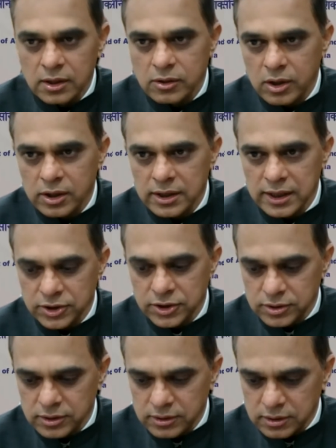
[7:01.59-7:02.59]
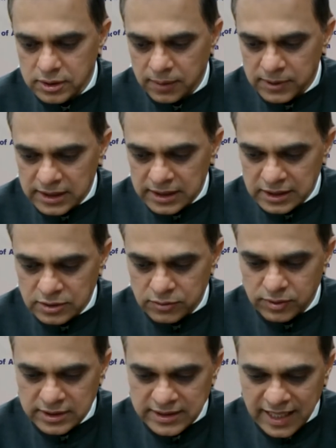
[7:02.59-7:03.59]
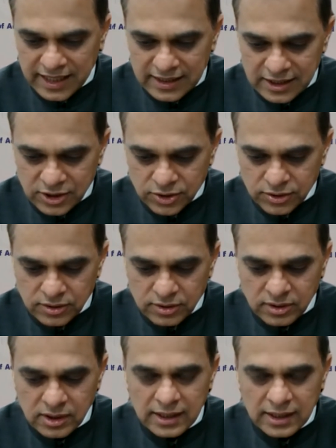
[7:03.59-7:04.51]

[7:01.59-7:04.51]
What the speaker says: coordination committees for sanitation,